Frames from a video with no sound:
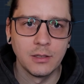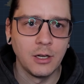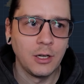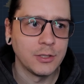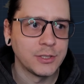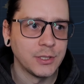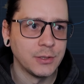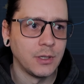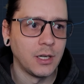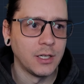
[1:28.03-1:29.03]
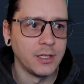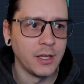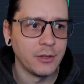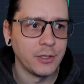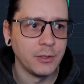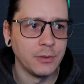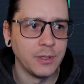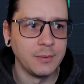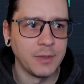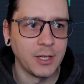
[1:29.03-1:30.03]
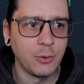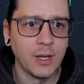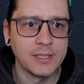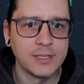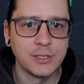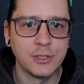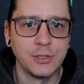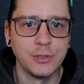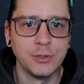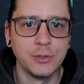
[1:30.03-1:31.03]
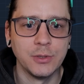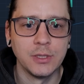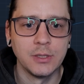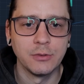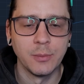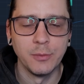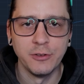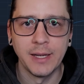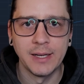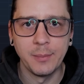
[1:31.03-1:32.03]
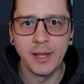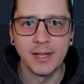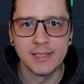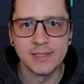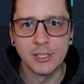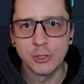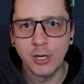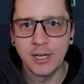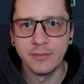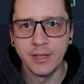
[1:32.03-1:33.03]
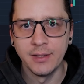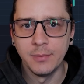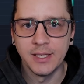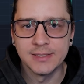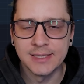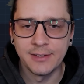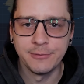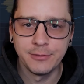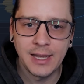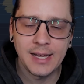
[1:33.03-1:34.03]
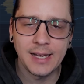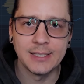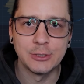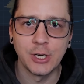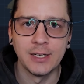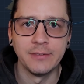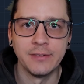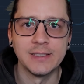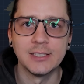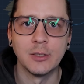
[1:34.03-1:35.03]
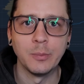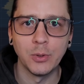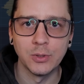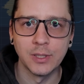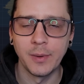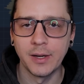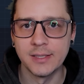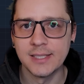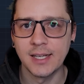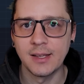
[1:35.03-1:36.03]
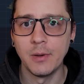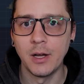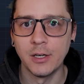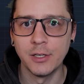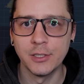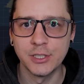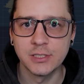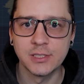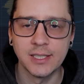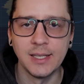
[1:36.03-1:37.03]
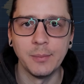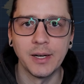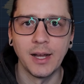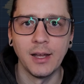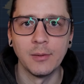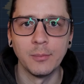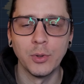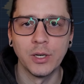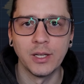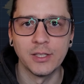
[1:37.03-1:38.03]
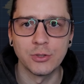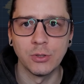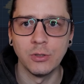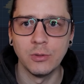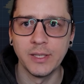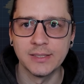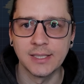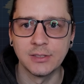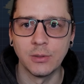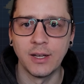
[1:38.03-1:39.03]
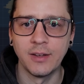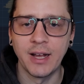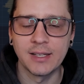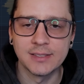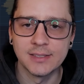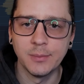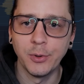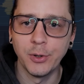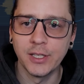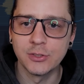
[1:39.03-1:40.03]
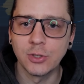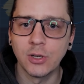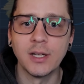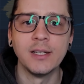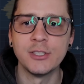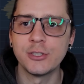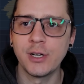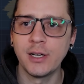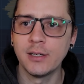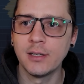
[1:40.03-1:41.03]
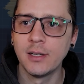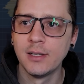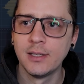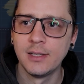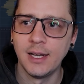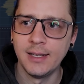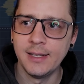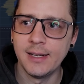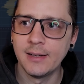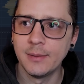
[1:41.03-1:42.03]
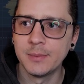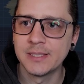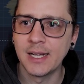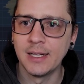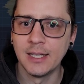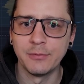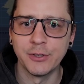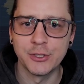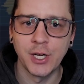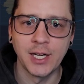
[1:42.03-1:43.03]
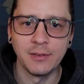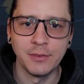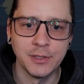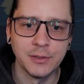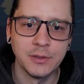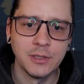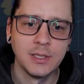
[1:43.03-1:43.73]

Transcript: Also, on another note, in my quest to remove my dependency on Tradingview, because I've had Tradingview still pulled up on a second monitor just to keep an eye on point and control because I don't have access to point and control on NinjaTrader, I did end up signing up for Tradingview.